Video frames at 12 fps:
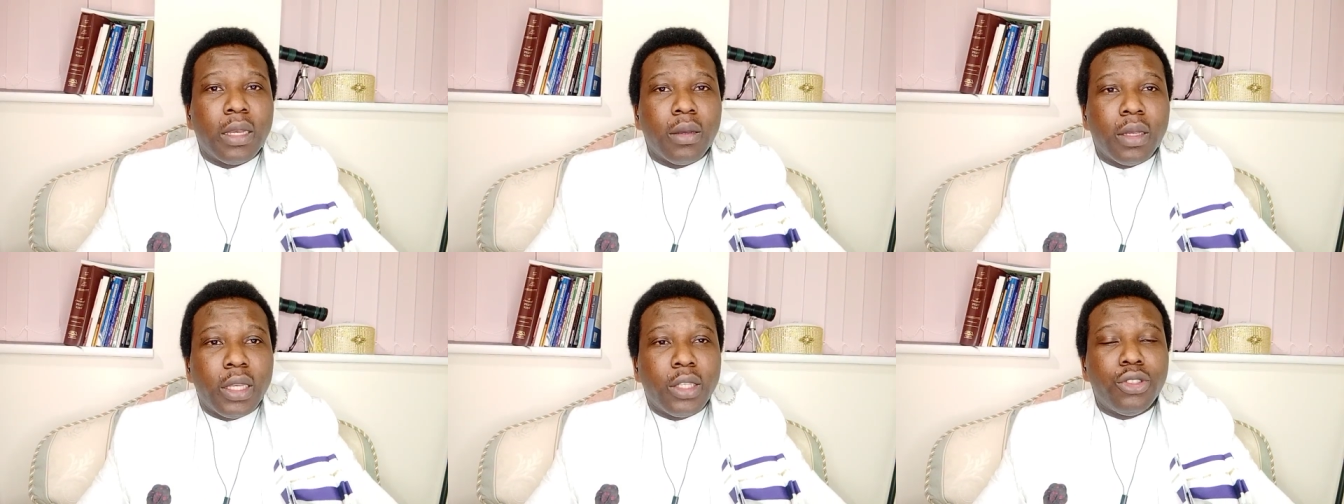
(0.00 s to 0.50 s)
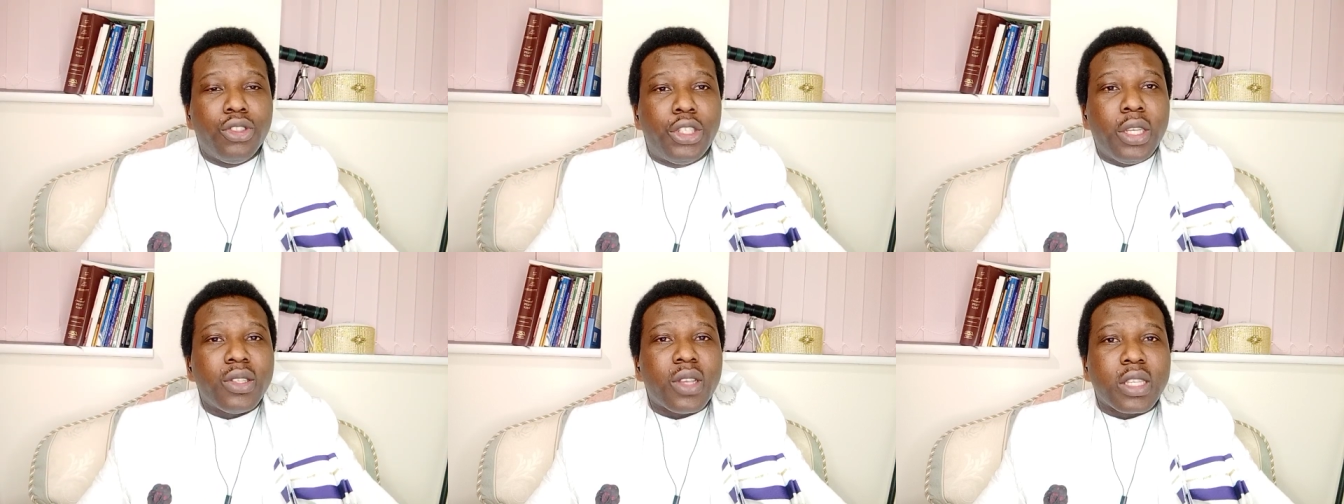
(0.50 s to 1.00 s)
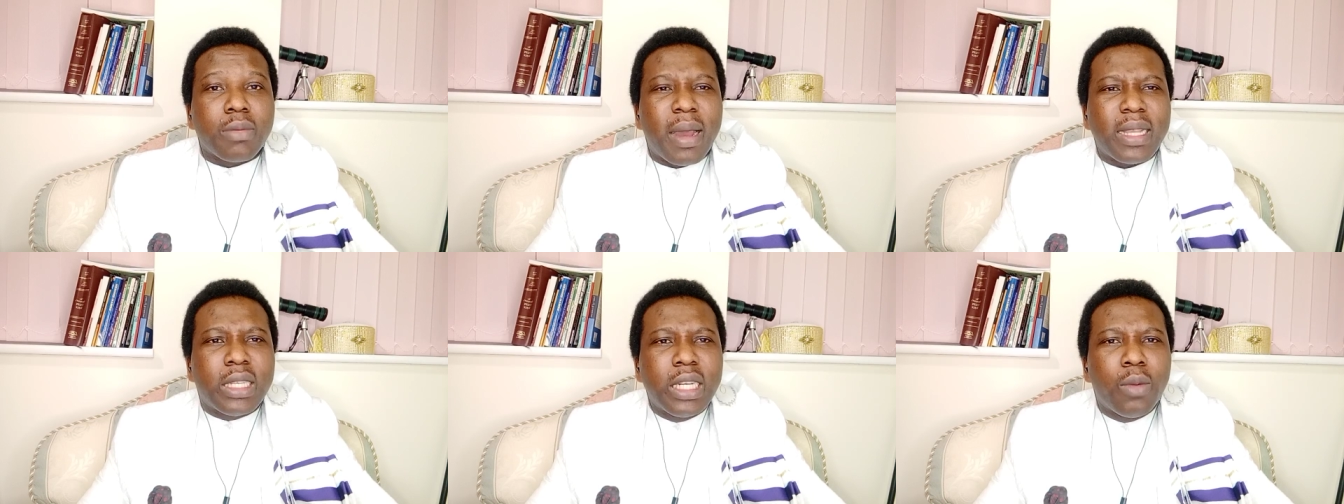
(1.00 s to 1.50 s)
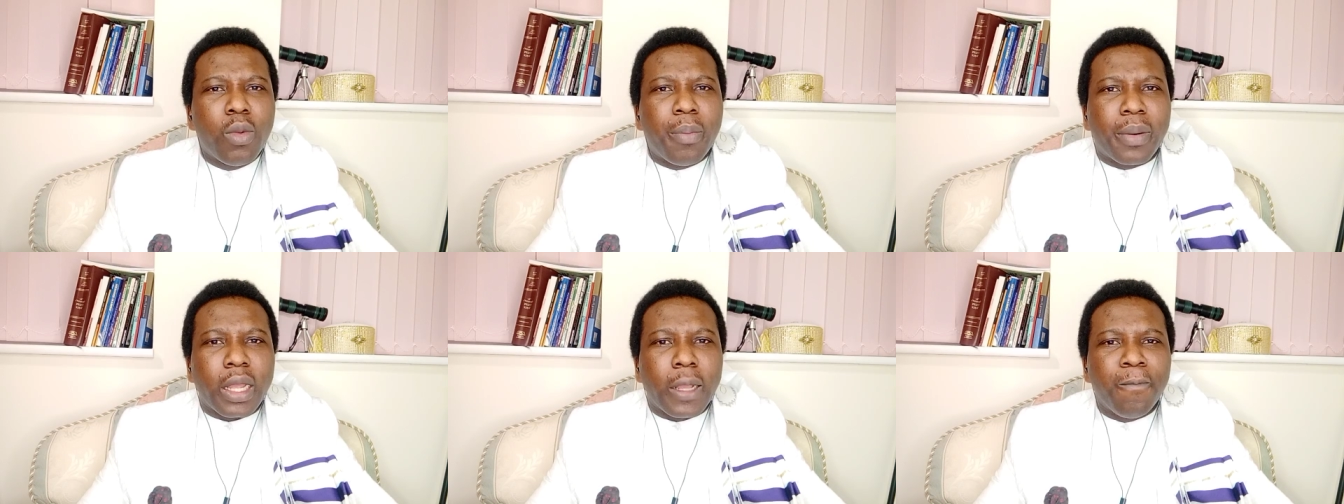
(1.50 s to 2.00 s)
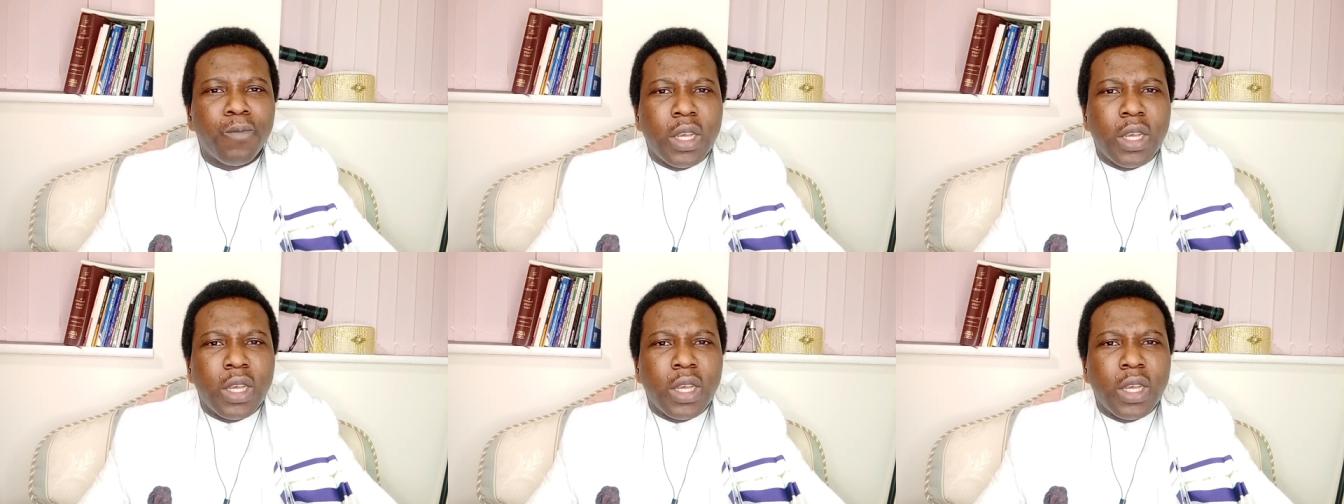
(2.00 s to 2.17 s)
In Jesus' mighty name we pray.